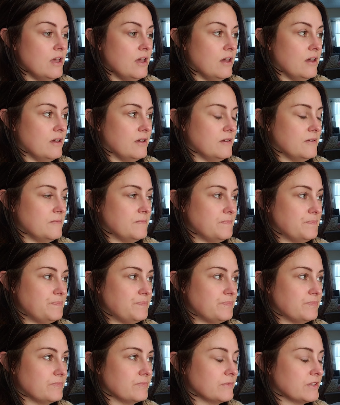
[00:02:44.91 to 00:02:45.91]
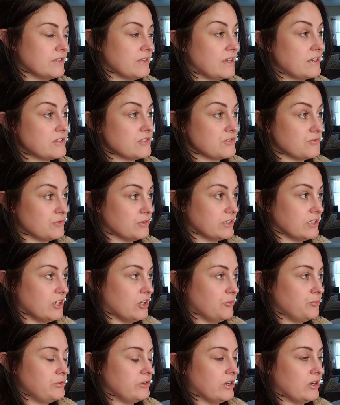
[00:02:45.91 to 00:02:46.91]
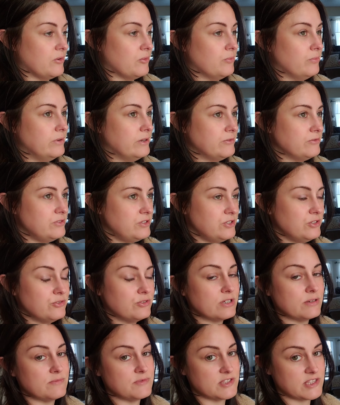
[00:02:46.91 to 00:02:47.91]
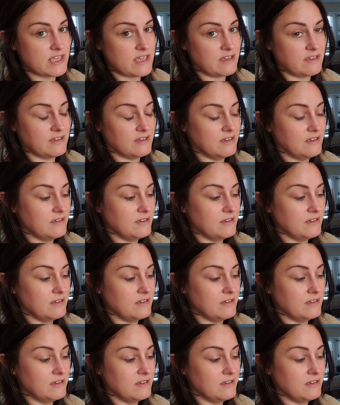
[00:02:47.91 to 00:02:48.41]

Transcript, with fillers: Um, that doesn't really help you out, but you know what I'm saying.